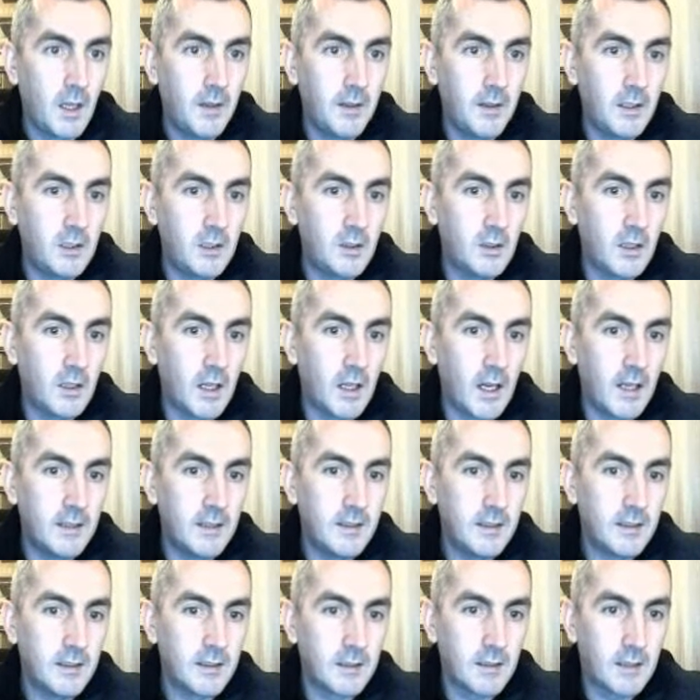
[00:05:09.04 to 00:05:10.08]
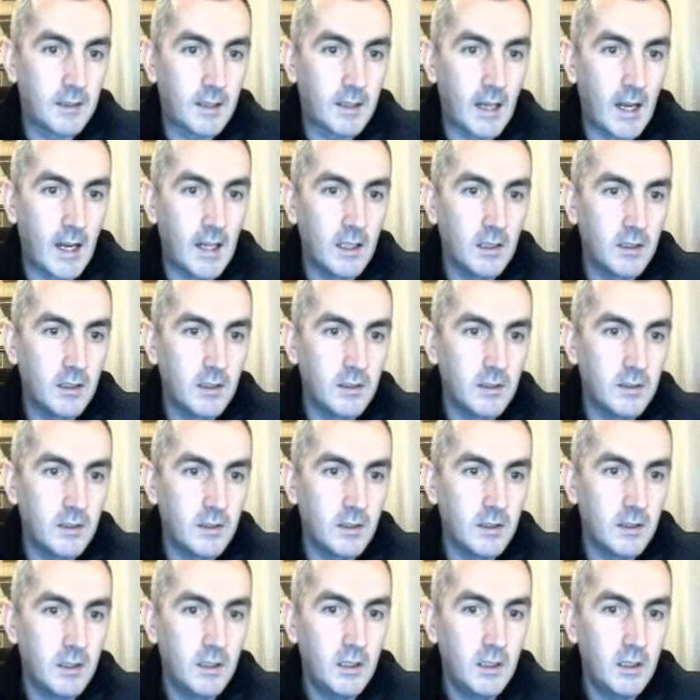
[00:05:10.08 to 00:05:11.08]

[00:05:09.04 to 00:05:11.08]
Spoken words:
think you can add in galleries in